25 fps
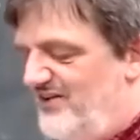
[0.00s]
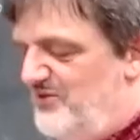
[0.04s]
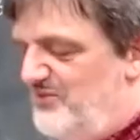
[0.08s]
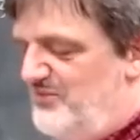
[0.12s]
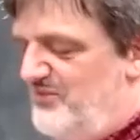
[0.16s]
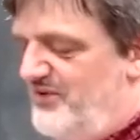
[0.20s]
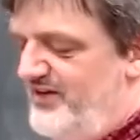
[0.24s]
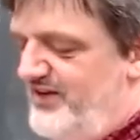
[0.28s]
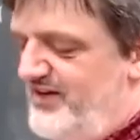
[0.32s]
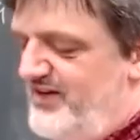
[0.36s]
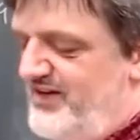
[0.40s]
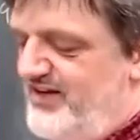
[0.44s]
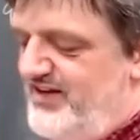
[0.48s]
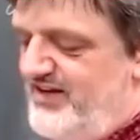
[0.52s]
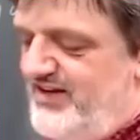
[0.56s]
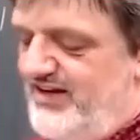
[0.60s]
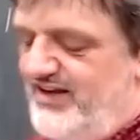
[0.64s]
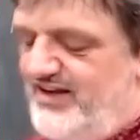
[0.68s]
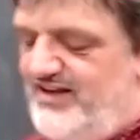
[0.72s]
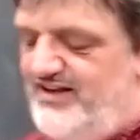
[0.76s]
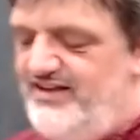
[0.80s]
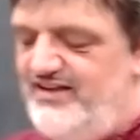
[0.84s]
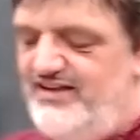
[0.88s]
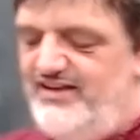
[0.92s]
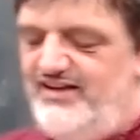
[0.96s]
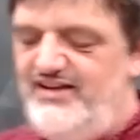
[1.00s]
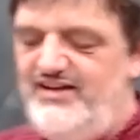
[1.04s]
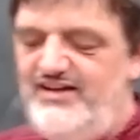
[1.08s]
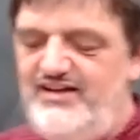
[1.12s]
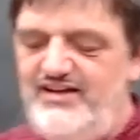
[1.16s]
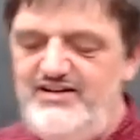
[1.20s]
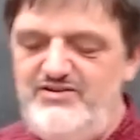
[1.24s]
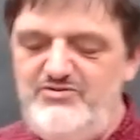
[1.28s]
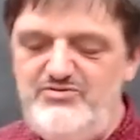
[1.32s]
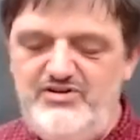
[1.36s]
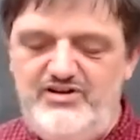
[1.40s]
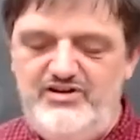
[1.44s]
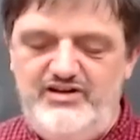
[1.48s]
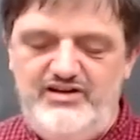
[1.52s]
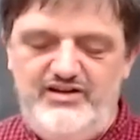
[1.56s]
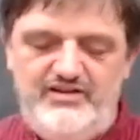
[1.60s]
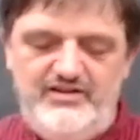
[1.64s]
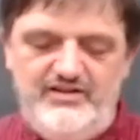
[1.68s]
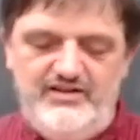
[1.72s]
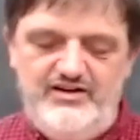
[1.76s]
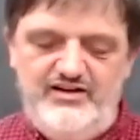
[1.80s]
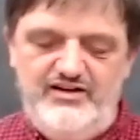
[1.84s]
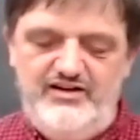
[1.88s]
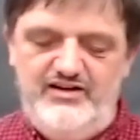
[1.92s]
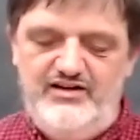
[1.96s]
um,
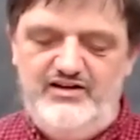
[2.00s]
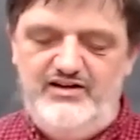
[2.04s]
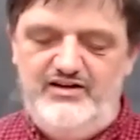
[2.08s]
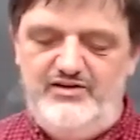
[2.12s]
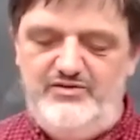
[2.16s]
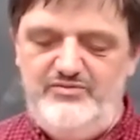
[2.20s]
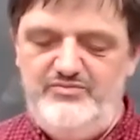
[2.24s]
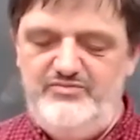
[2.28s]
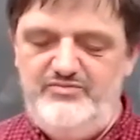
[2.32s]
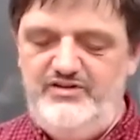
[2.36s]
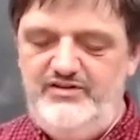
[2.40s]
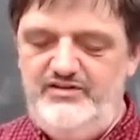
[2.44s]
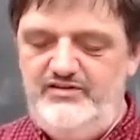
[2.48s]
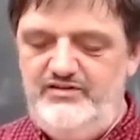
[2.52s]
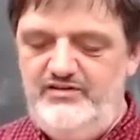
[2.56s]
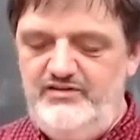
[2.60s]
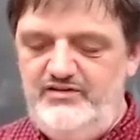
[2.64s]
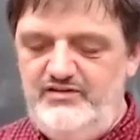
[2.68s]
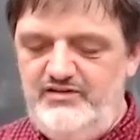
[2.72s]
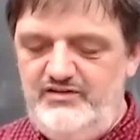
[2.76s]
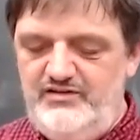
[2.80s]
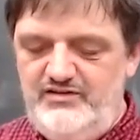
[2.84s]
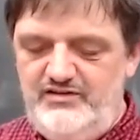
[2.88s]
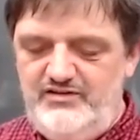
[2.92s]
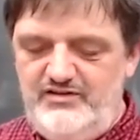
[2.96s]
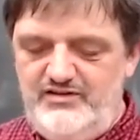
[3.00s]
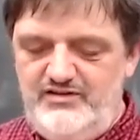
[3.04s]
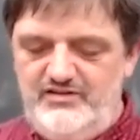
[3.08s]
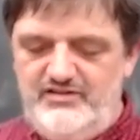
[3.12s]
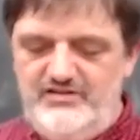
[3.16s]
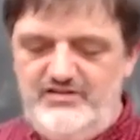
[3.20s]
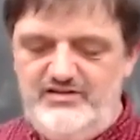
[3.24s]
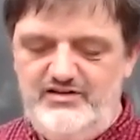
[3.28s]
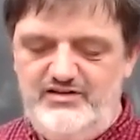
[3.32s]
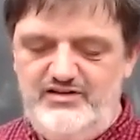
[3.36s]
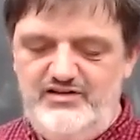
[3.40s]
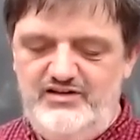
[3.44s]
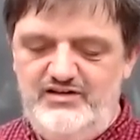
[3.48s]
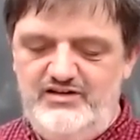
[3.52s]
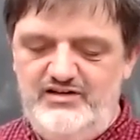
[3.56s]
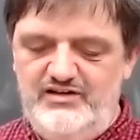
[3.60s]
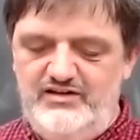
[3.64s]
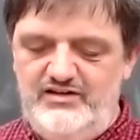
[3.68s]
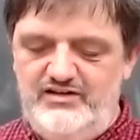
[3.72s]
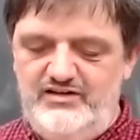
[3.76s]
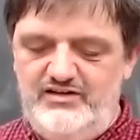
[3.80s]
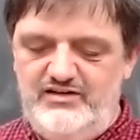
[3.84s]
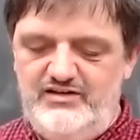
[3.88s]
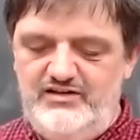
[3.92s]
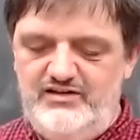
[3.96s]
anyway, um,
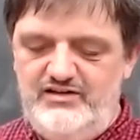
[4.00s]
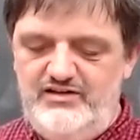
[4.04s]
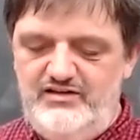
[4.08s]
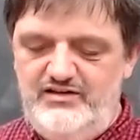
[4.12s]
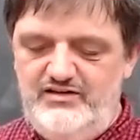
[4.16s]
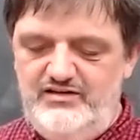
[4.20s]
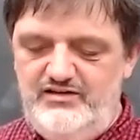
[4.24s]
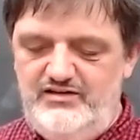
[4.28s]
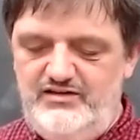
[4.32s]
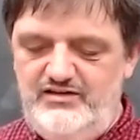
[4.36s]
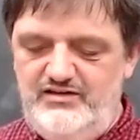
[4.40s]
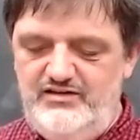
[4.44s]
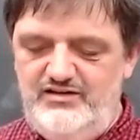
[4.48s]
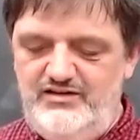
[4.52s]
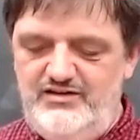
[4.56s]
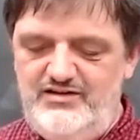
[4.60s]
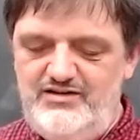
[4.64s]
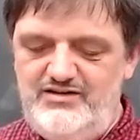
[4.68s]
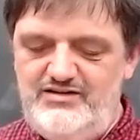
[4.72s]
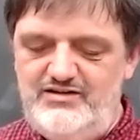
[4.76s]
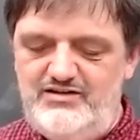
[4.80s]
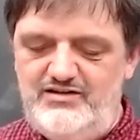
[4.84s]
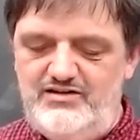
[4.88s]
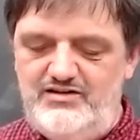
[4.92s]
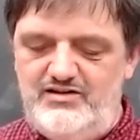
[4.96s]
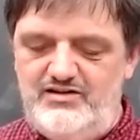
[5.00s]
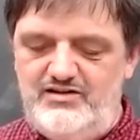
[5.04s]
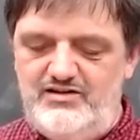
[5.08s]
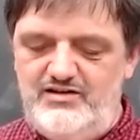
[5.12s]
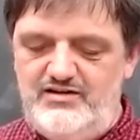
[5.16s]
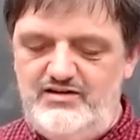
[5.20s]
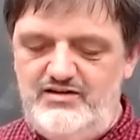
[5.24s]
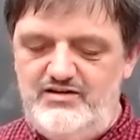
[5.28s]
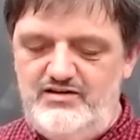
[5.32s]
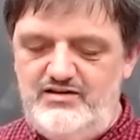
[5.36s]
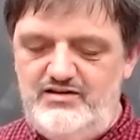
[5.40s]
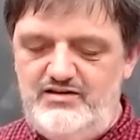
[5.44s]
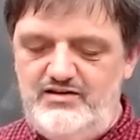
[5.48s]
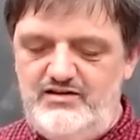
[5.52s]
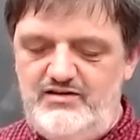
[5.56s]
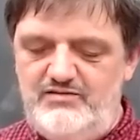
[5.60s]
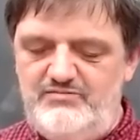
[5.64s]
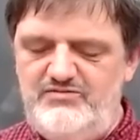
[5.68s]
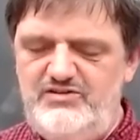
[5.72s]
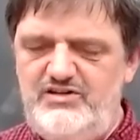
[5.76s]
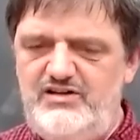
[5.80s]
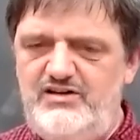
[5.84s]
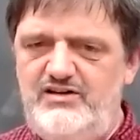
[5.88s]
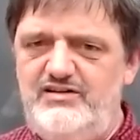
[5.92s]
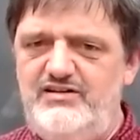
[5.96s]
uh,
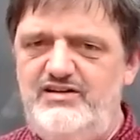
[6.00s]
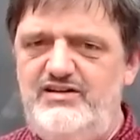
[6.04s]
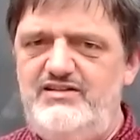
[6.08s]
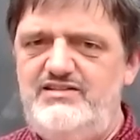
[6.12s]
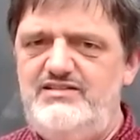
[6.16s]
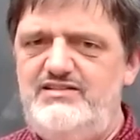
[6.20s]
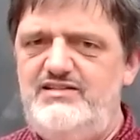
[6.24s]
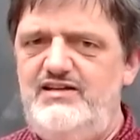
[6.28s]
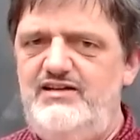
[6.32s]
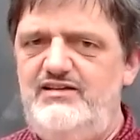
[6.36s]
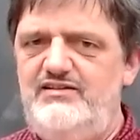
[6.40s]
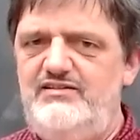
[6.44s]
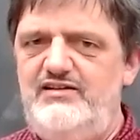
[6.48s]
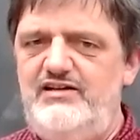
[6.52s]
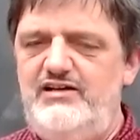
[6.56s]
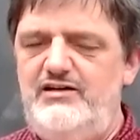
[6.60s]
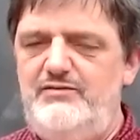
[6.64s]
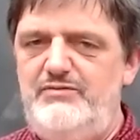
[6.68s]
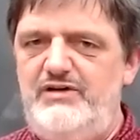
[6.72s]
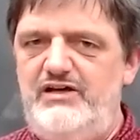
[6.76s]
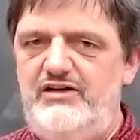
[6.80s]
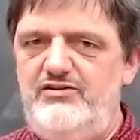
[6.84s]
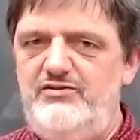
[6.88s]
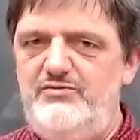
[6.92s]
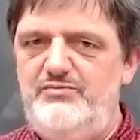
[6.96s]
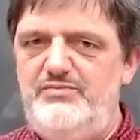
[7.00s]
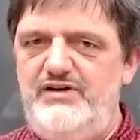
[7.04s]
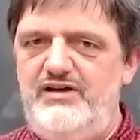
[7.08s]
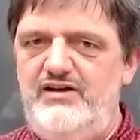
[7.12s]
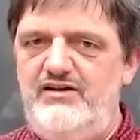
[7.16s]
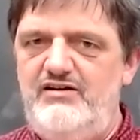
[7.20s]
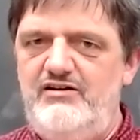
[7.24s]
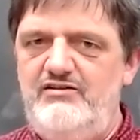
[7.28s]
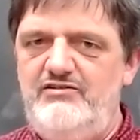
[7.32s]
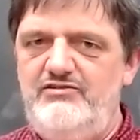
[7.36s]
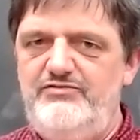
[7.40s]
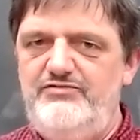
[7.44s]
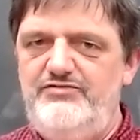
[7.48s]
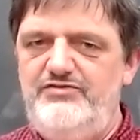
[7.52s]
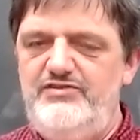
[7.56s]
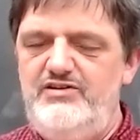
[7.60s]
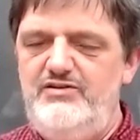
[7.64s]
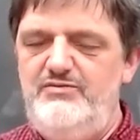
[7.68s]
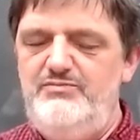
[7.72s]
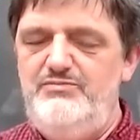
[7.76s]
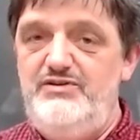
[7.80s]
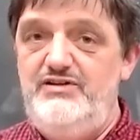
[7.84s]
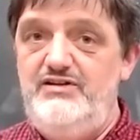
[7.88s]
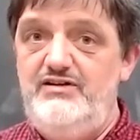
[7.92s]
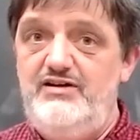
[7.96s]
I'm not going to say a lot about her
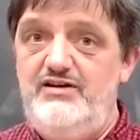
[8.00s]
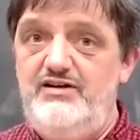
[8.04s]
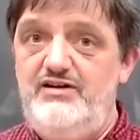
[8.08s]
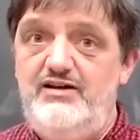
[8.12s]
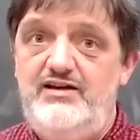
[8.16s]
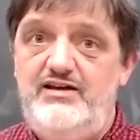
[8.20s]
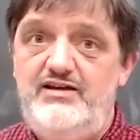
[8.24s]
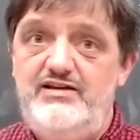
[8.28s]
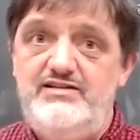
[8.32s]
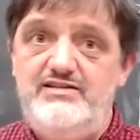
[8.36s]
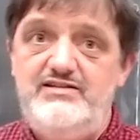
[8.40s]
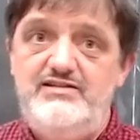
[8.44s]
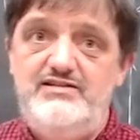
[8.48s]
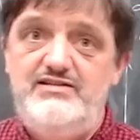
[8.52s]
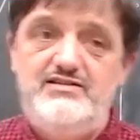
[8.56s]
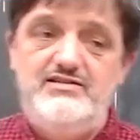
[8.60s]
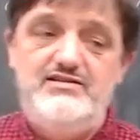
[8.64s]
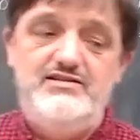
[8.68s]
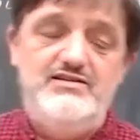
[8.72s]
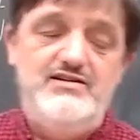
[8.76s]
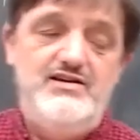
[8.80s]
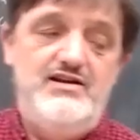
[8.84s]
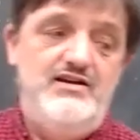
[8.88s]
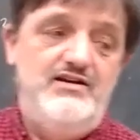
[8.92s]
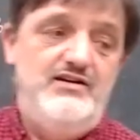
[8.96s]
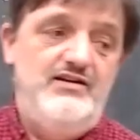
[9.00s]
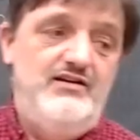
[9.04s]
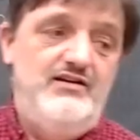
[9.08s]
biography because